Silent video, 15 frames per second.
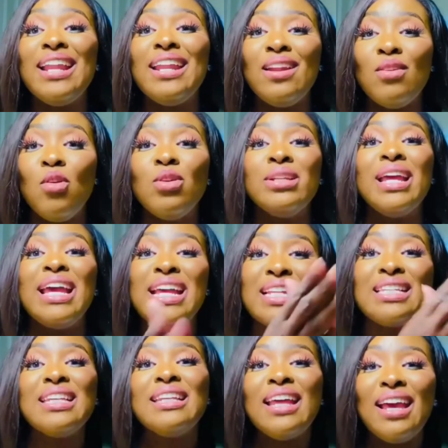In all your
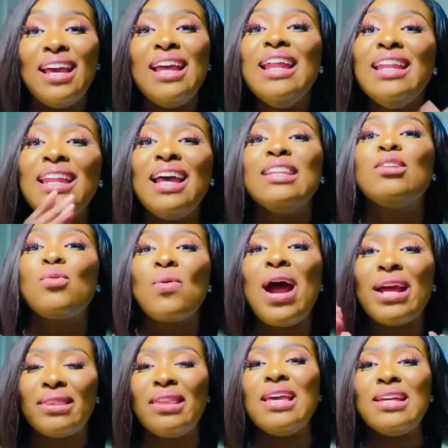learning on the
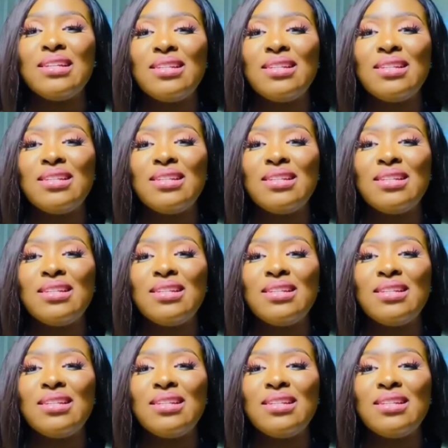internet,